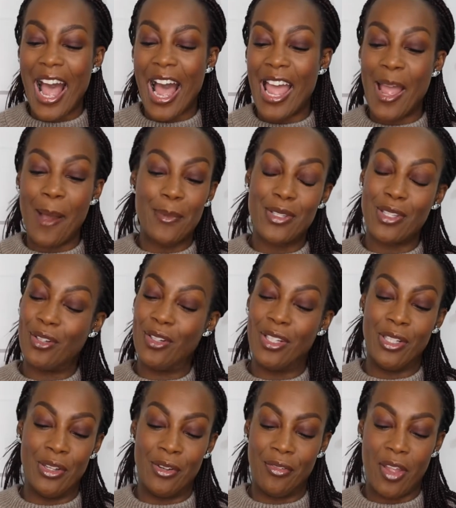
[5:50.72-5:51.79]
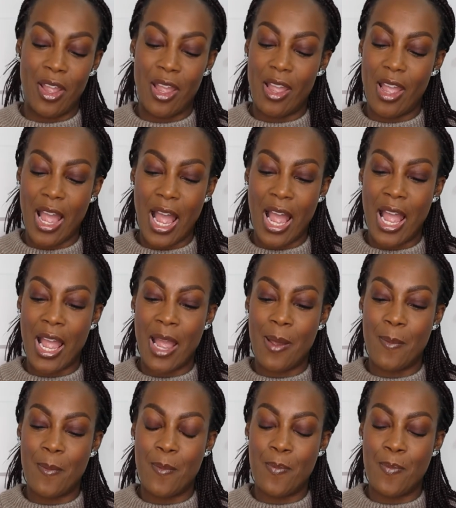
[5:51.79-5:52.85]
I absolutely love it.
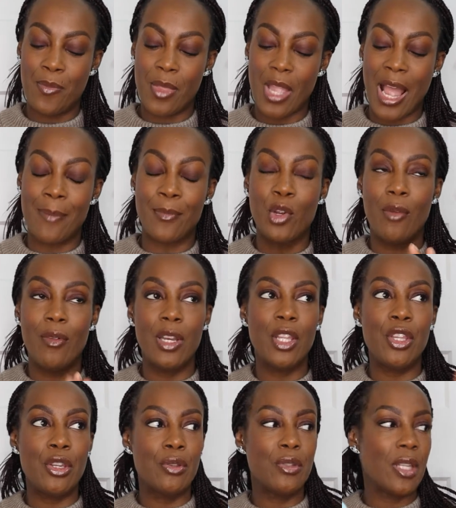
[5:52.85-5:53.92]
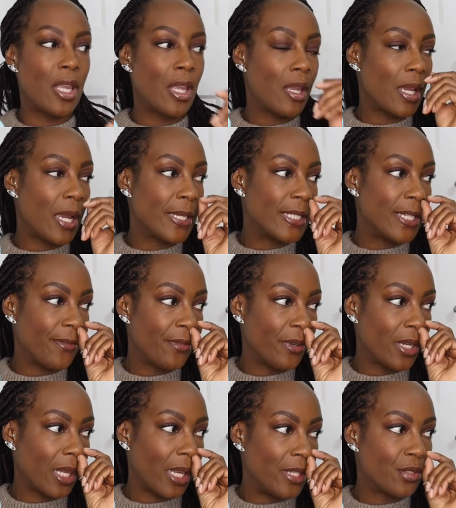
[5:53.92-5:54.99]
I'm currently using a
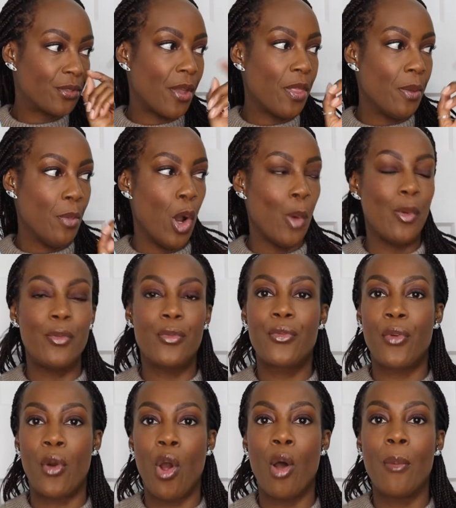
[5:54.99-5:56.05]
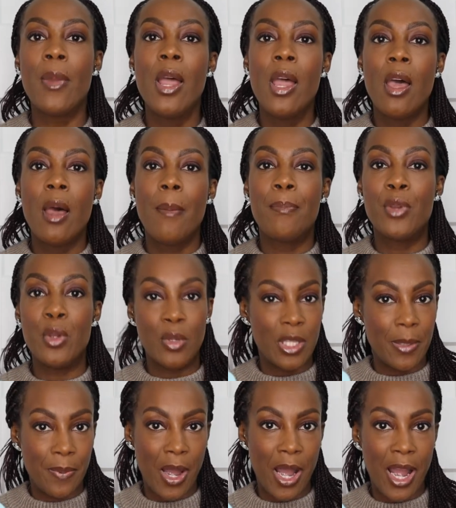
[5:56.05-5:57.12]
different cleanser at the moment from Beauty
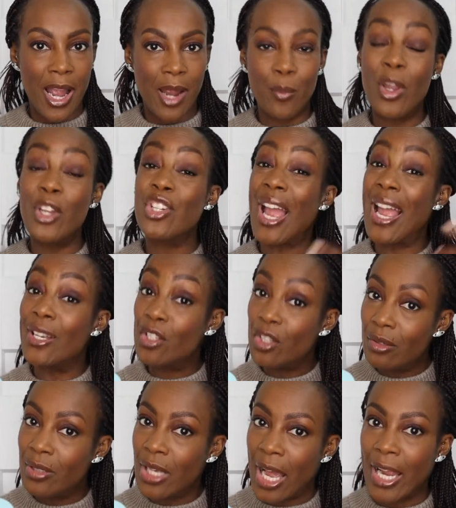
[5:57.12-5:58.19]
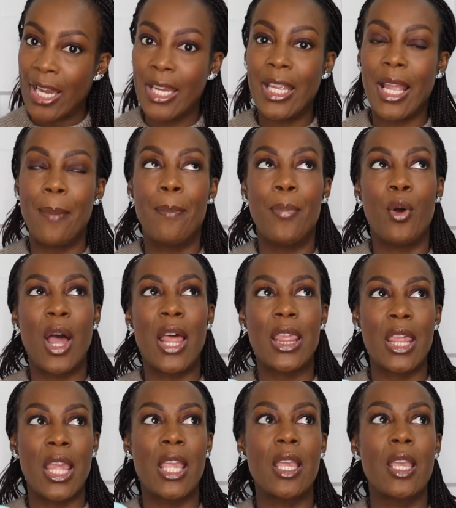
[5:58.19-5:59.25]
Pie, which I do like, but I
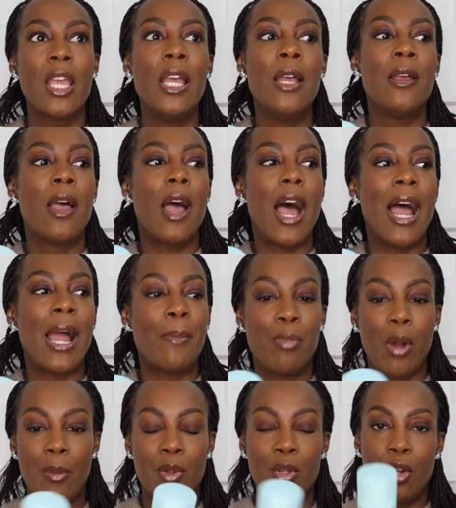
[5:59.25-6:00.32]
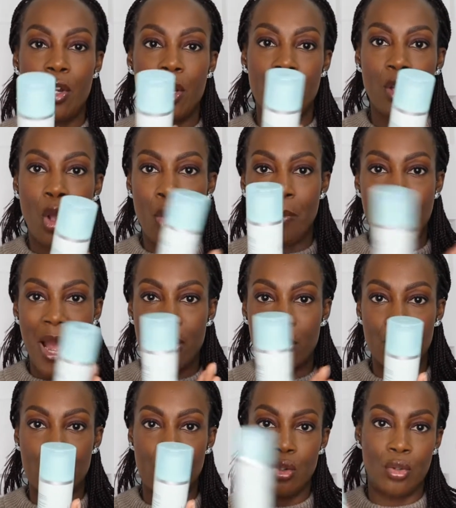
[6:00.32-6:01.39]
think I'm probably going to go back
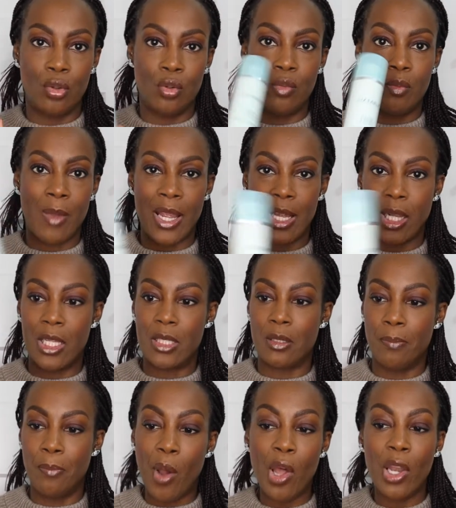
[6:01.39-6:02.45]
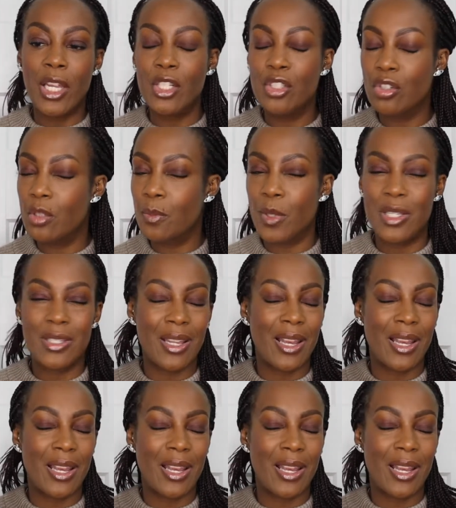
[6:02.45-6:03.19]
to my Cleanse and Polish, just because